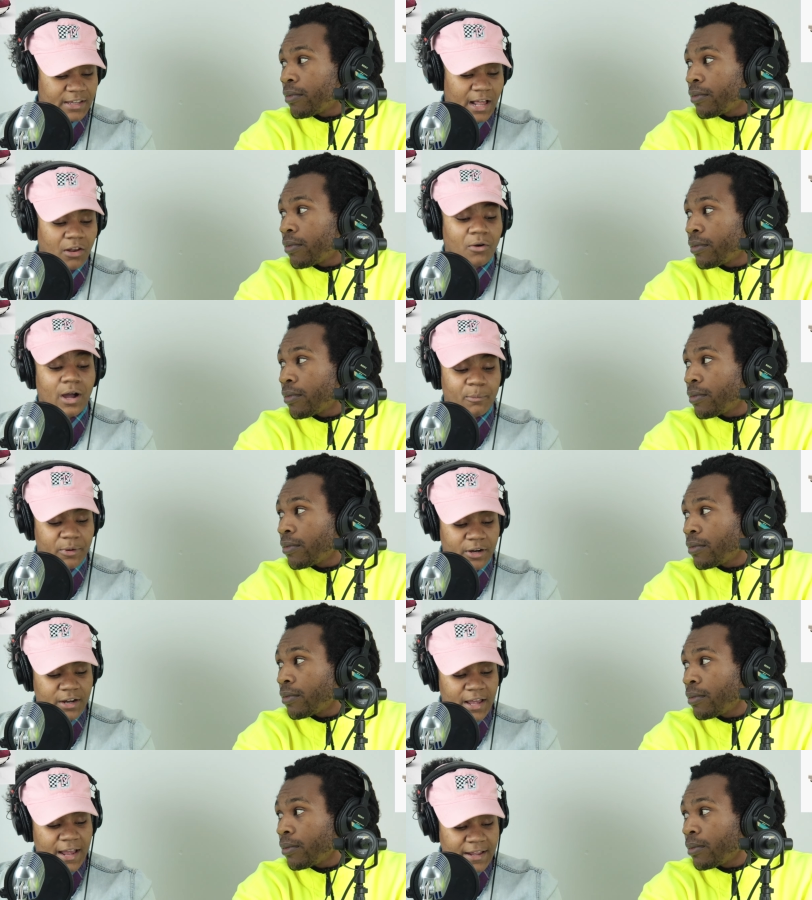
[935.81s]
Speaker 1: the green and yellow
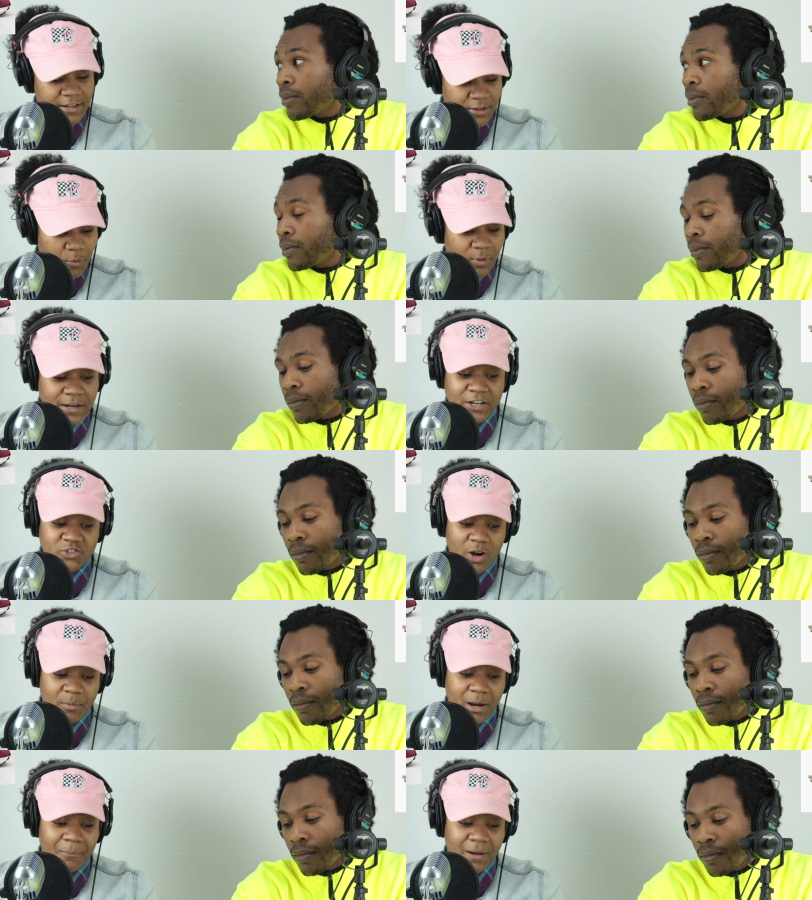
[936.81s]
upper, and then the one
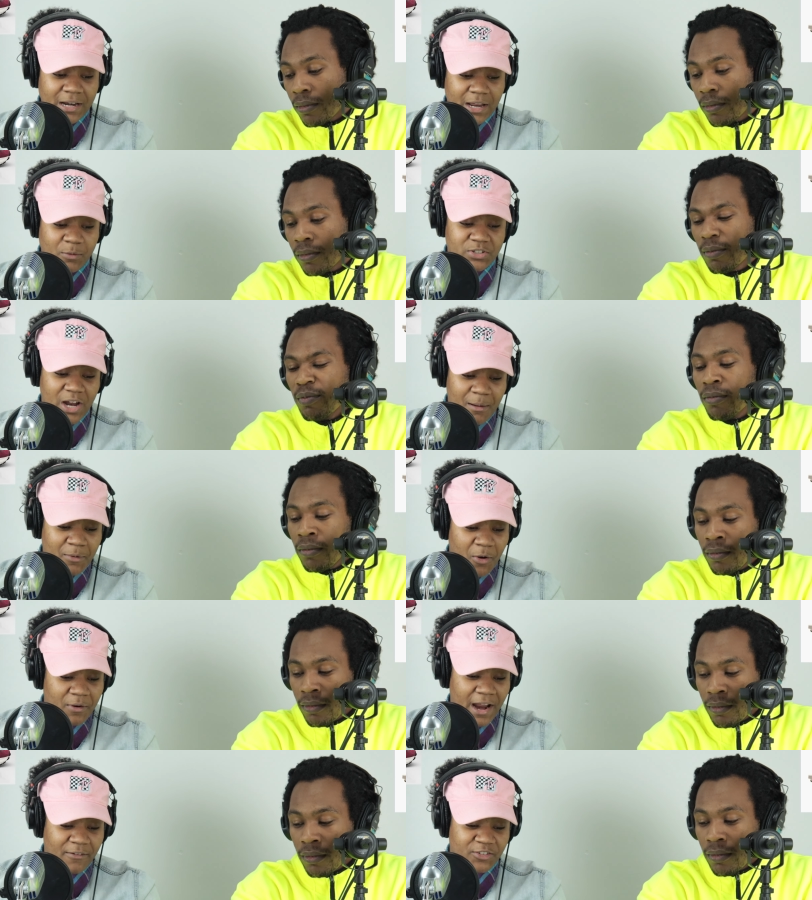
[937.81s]
that's dropping on Monday, which
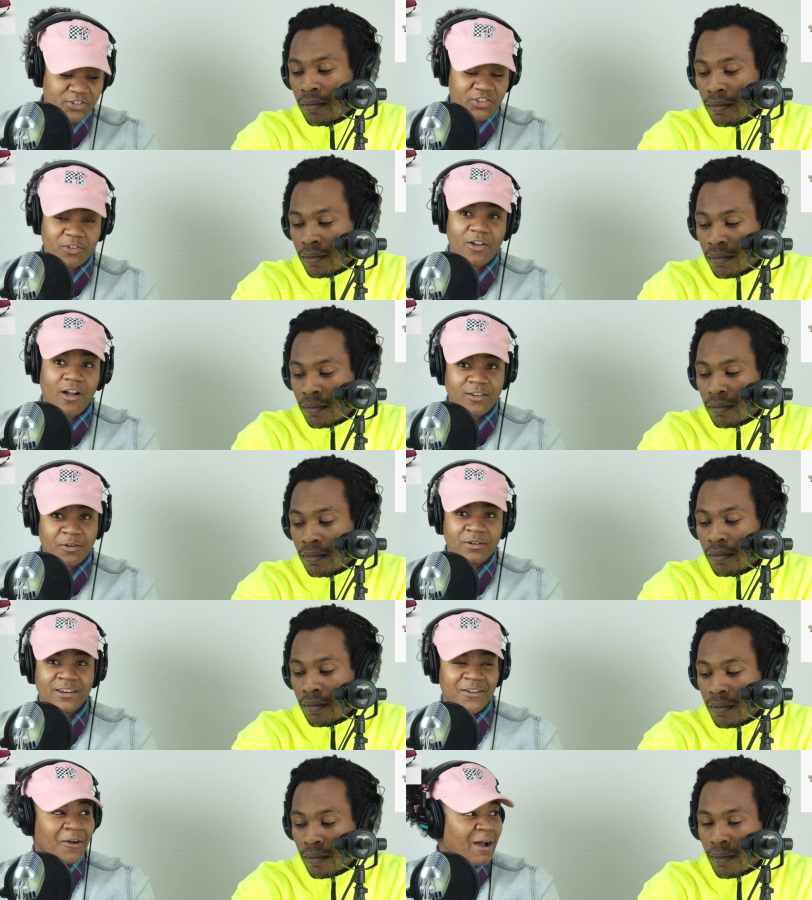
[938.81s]
I'm going after, so
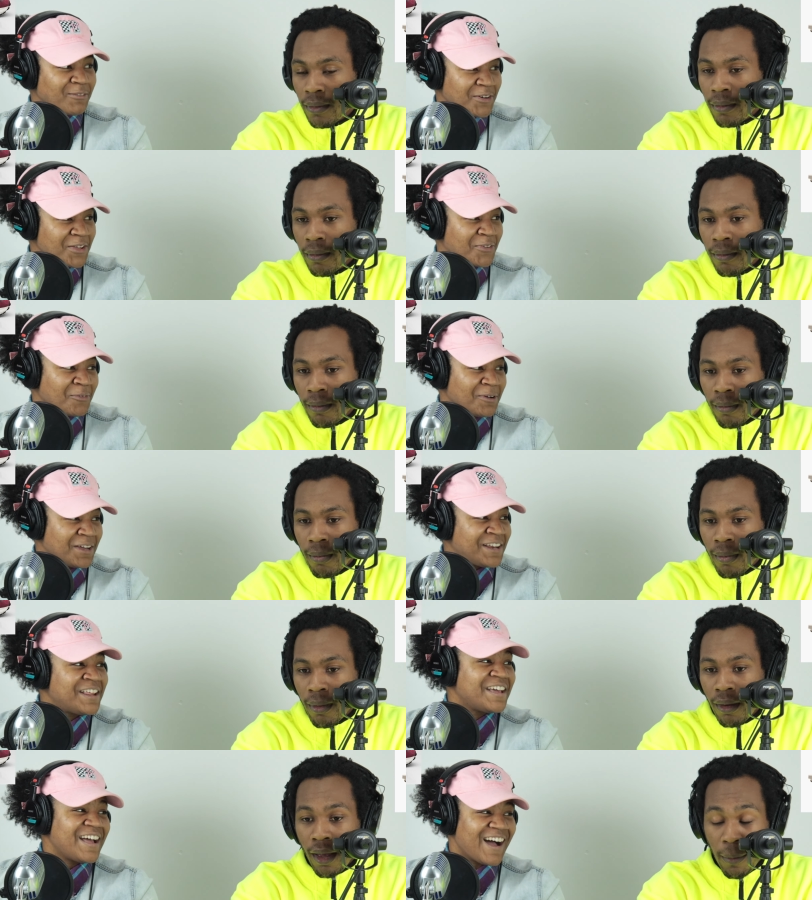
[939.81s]
y'all don't need to go after this
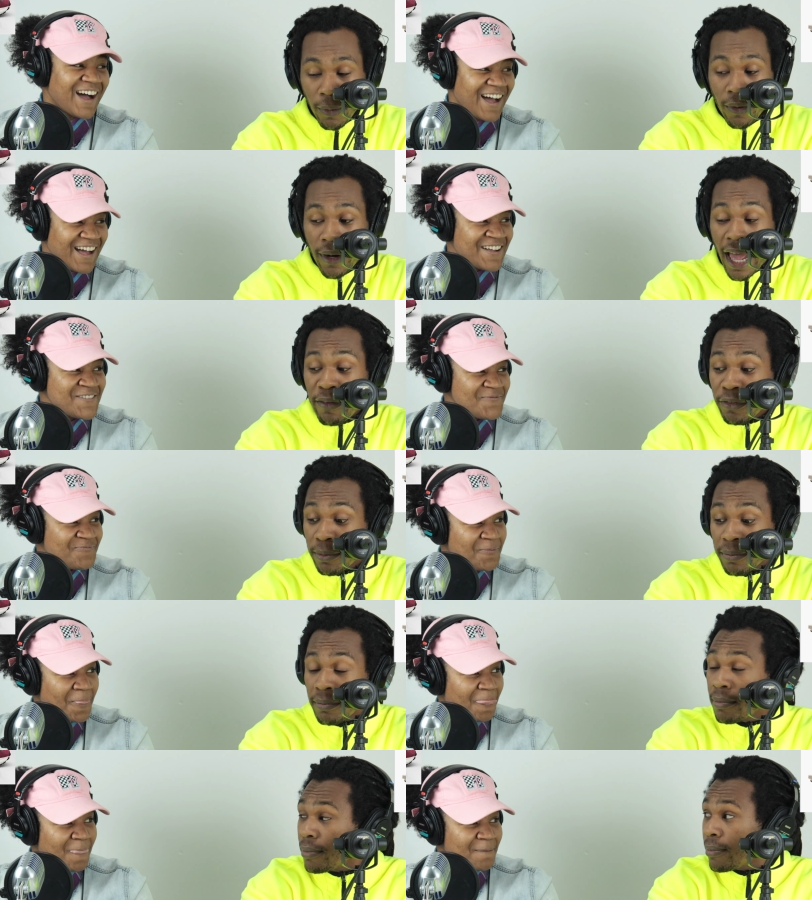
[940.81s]
one. I'm going uh,
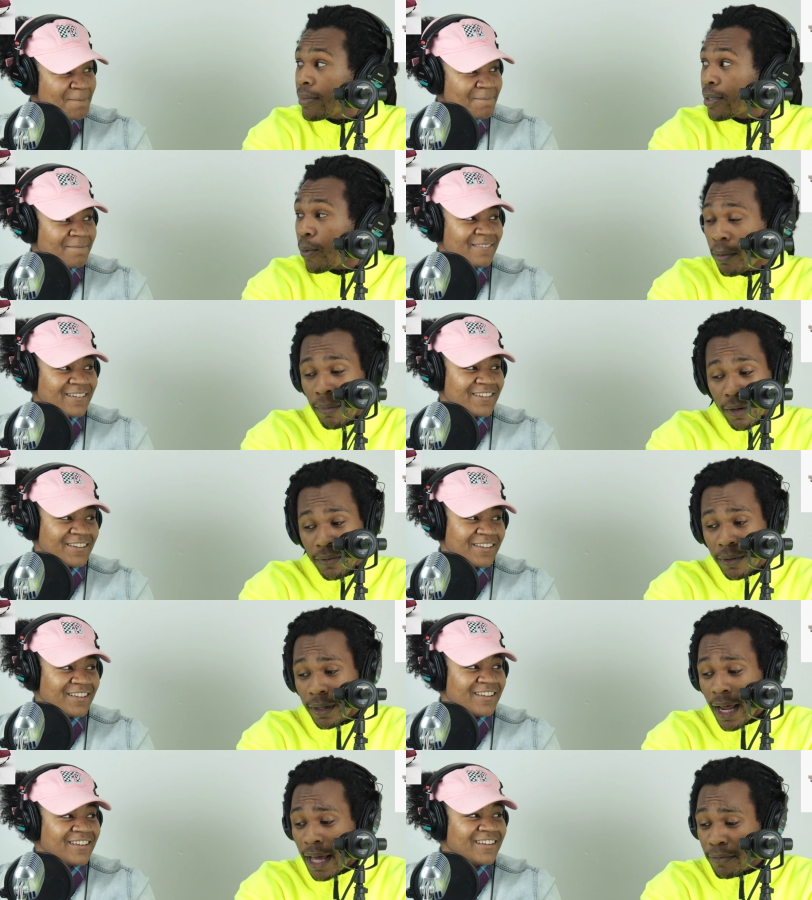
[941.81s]
after
Speaker 2: him. So we
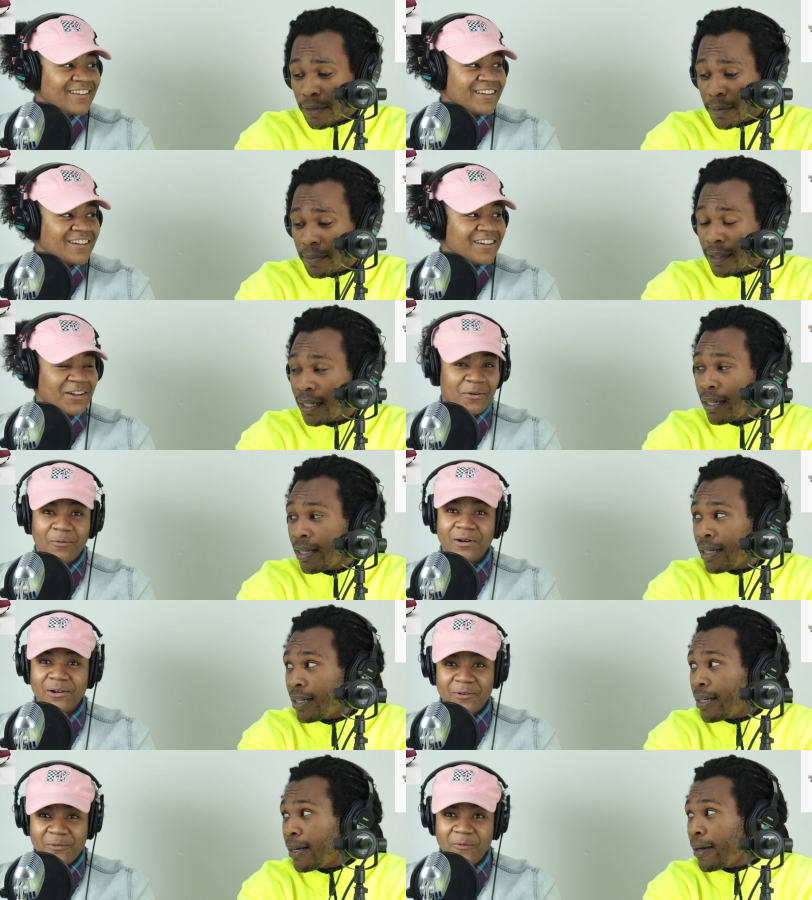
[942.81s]
both going after him.
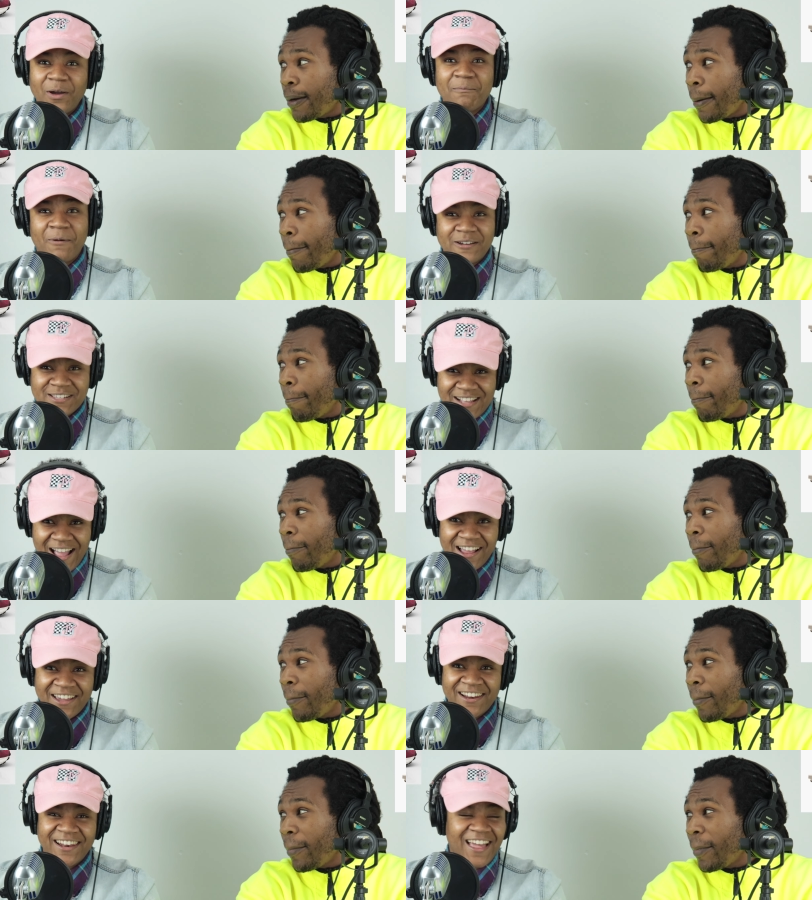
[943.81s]
Speaker 1: Well, one person's
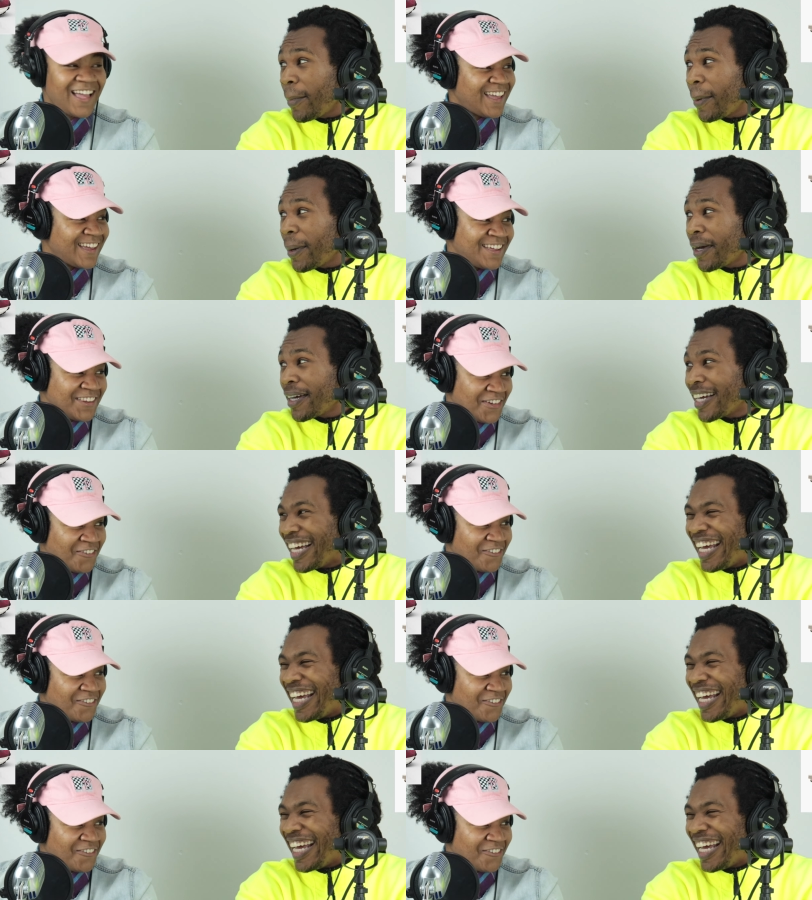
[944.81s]
got good luck,